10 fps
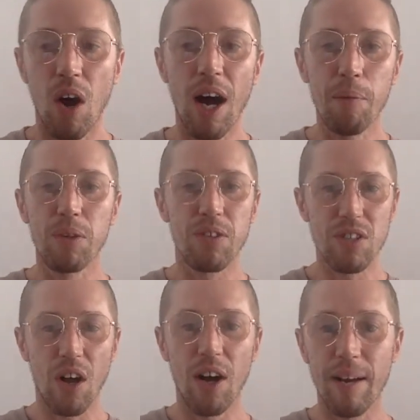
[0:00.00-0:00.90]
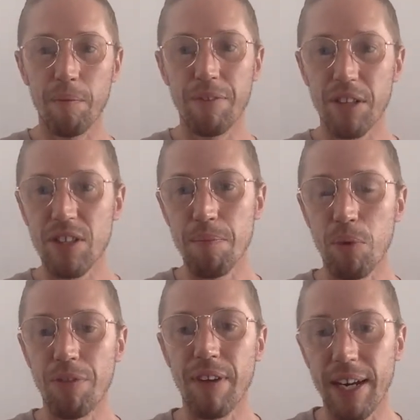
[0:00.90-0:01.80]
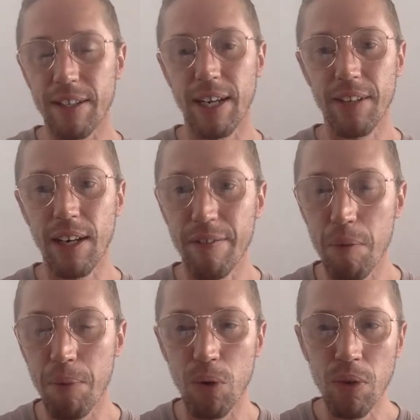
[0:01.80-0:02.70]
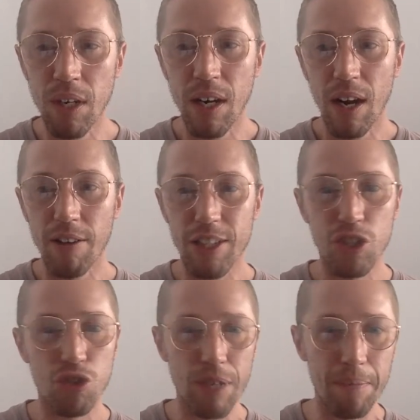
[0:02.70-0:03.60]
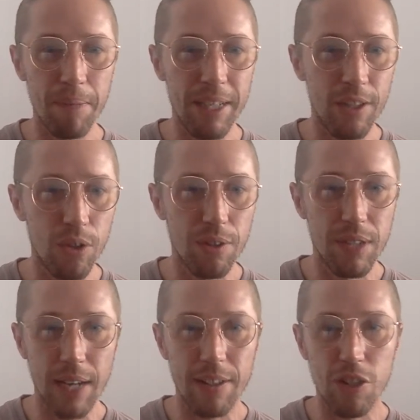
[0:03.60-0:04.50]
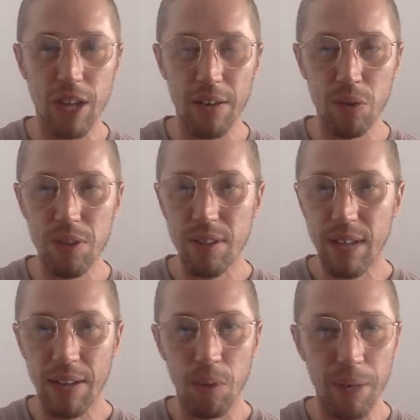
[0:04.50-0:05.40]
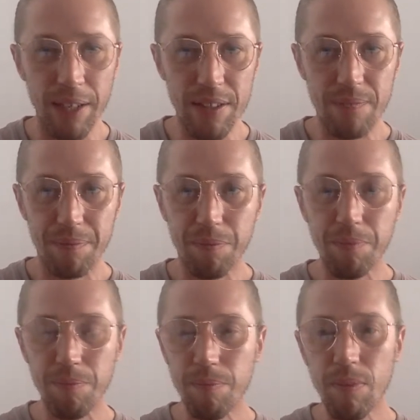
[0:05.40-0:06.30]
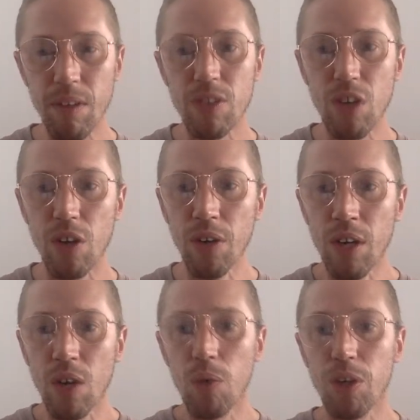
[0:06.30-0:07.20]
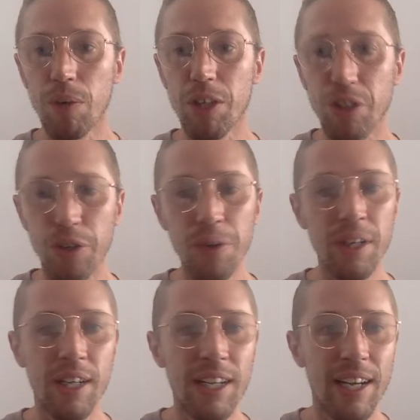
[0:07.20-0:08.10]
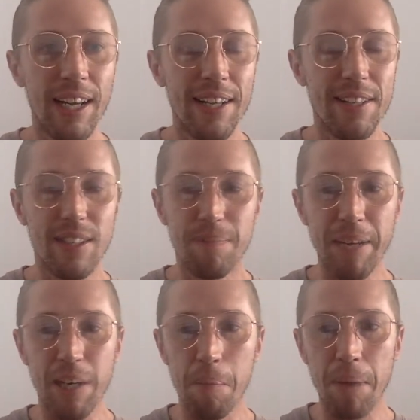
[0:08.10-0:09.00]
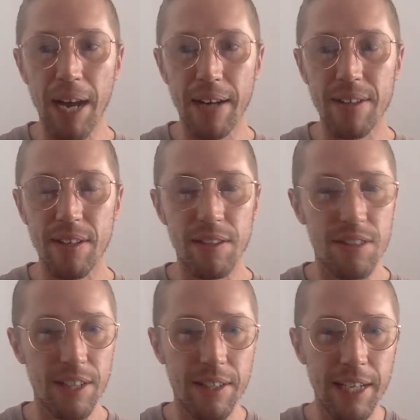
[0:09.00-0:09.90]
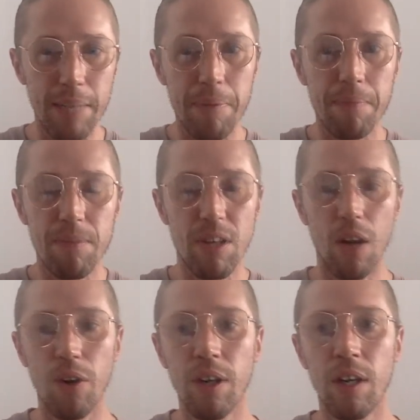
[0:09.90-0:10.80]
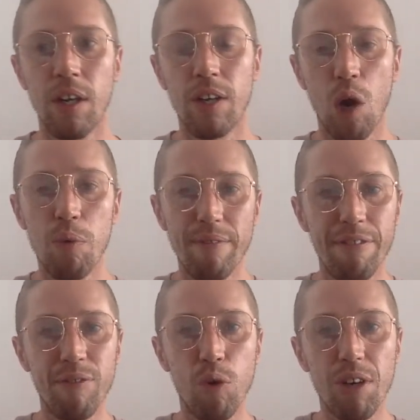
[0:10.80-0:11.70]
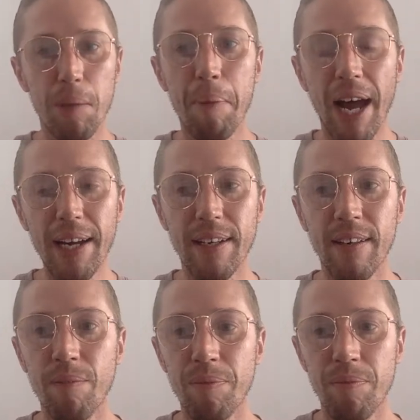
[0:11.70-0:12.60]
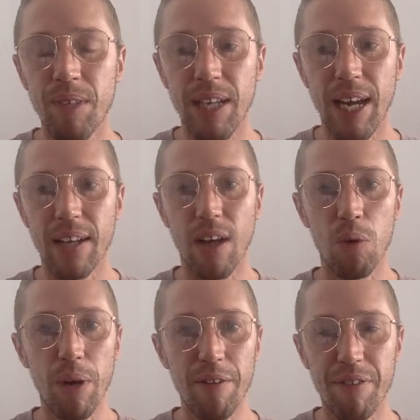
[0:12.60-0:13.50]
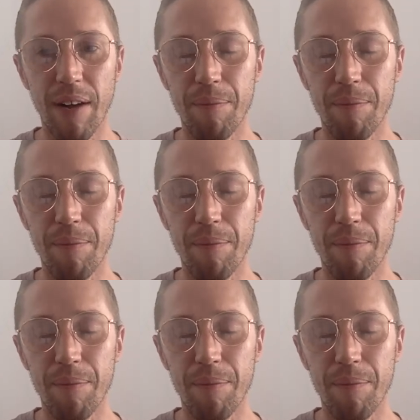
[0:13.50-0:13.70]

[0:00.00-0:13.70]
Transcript: I wouldn't start him for the simple fact, yeah, that Liverpool are extremely good down the channels, down the wings. So what you want to do is be compact and sit deep. So go with a four at the back. Yeah, go with